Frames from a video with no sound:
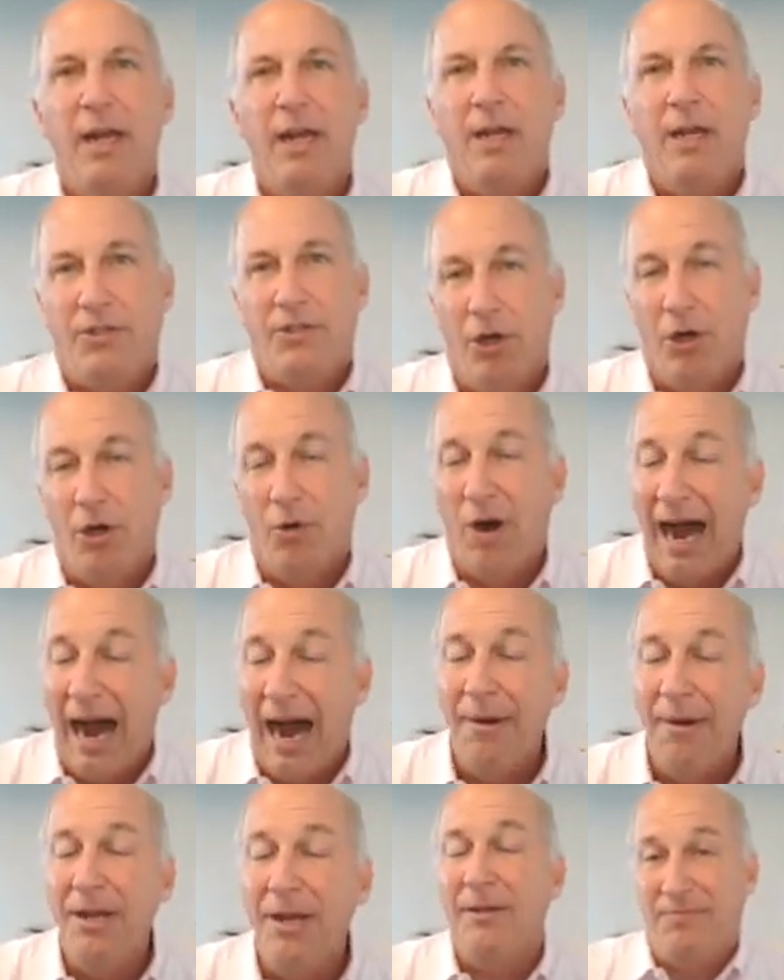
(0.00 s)
So I
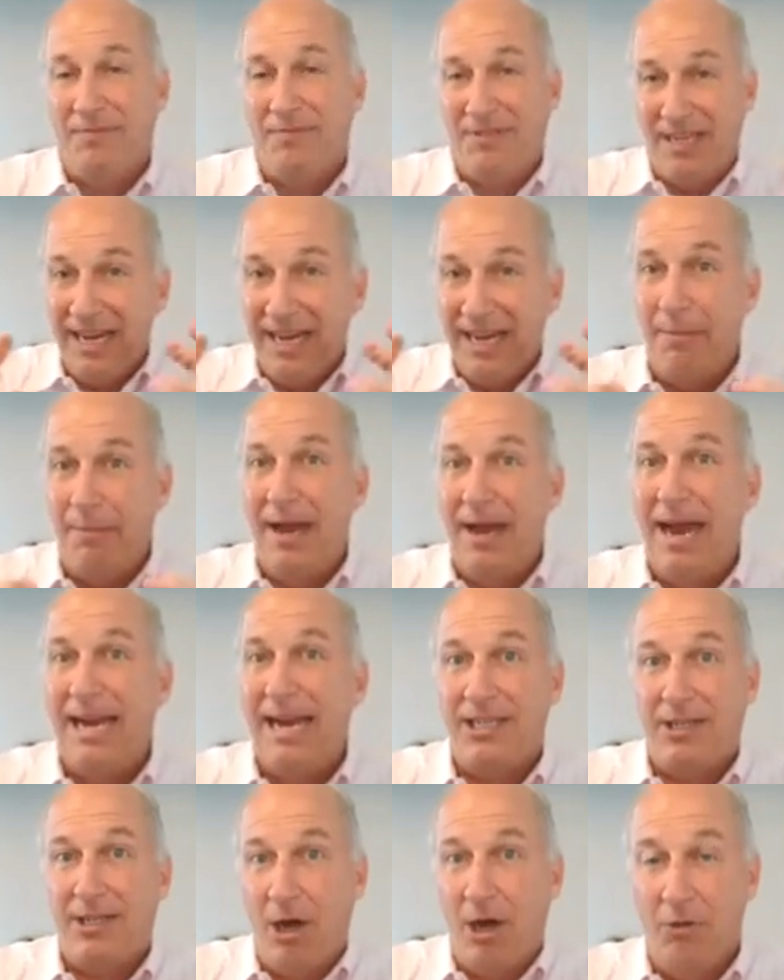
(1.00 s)
want to take it back
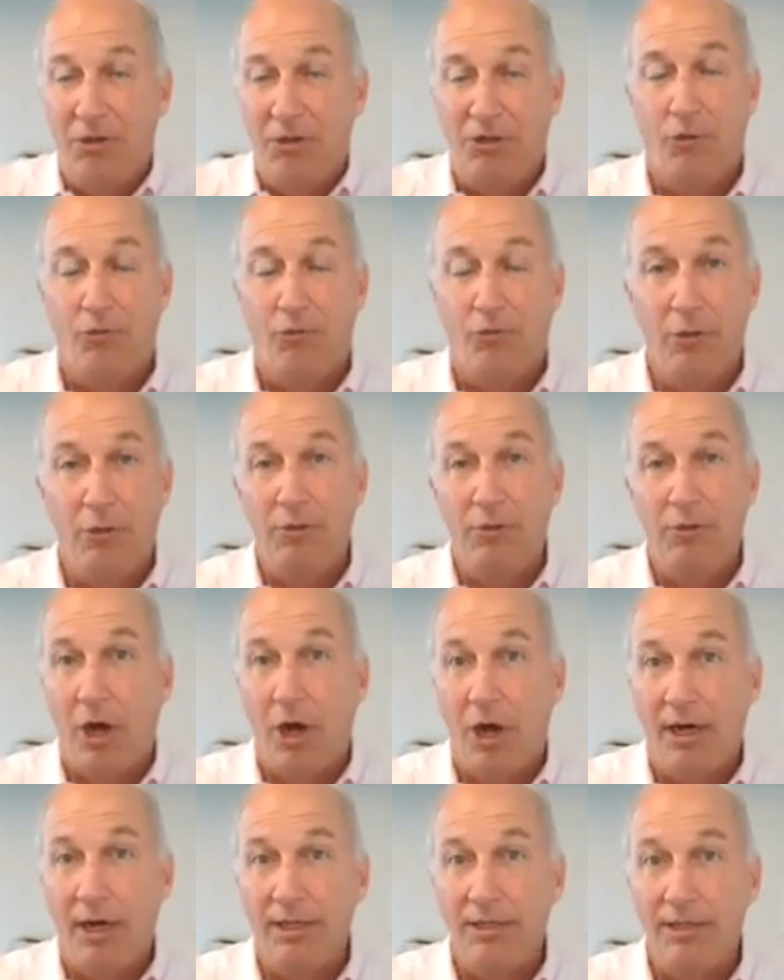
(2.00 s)
to almost a root
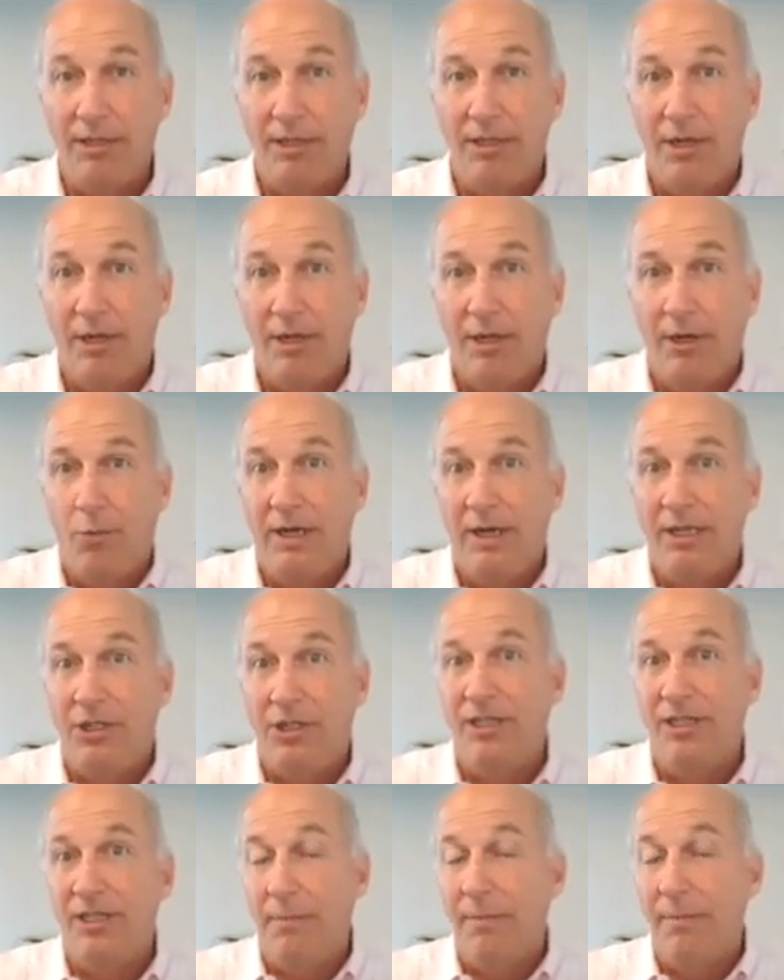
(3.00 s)
cause, which
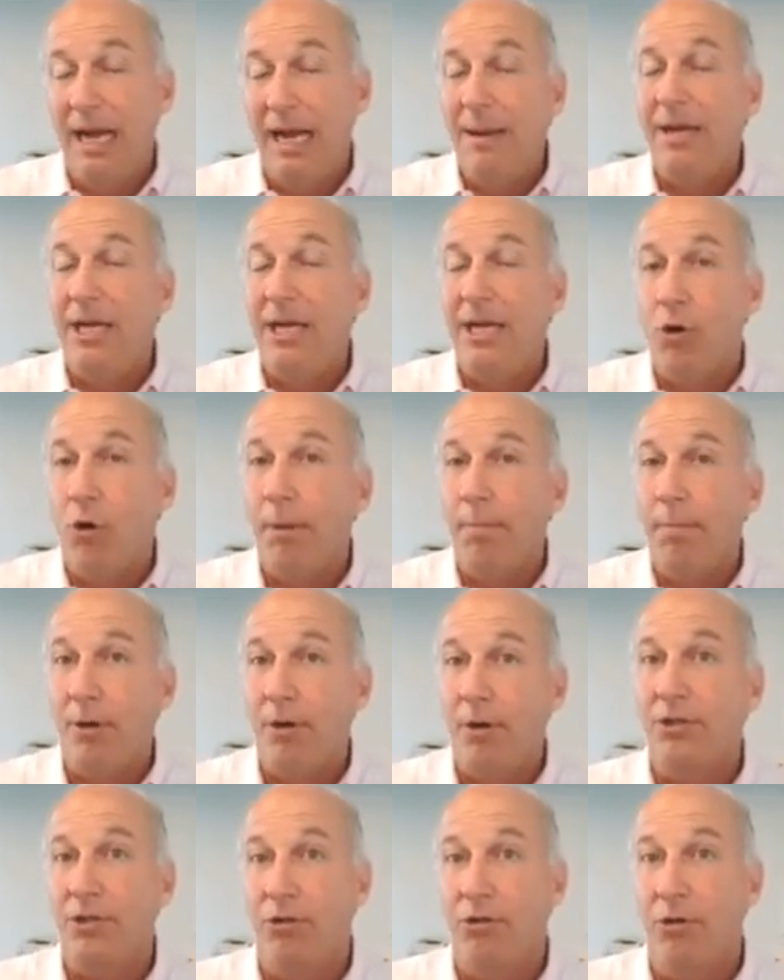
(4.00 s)
is, and maybe your
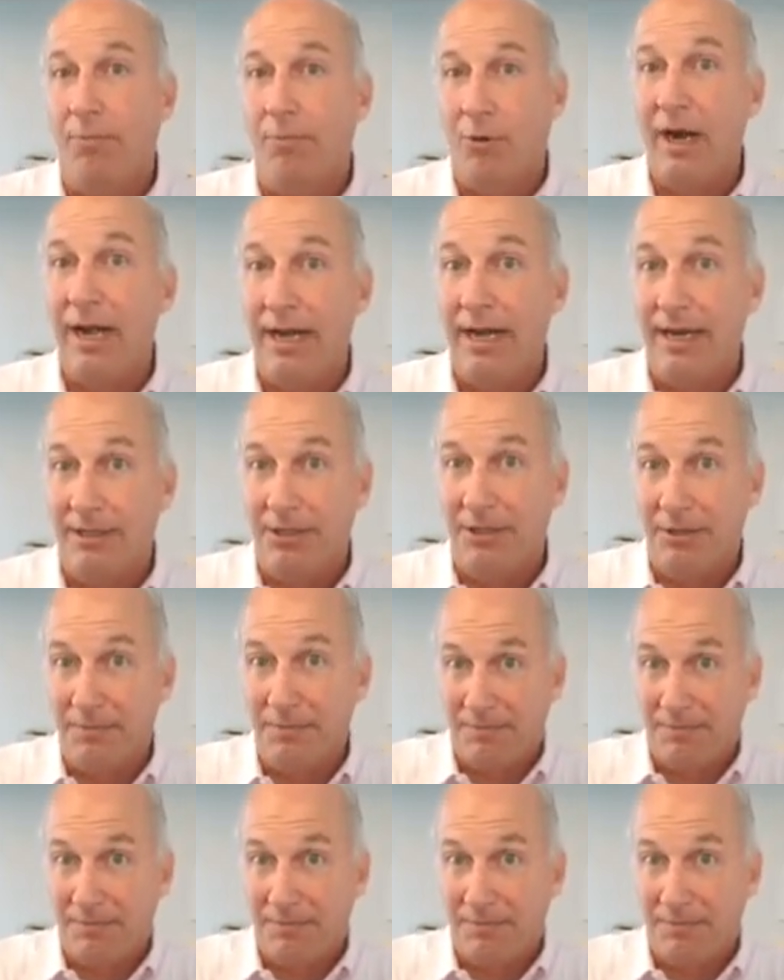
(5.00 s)
personal brand.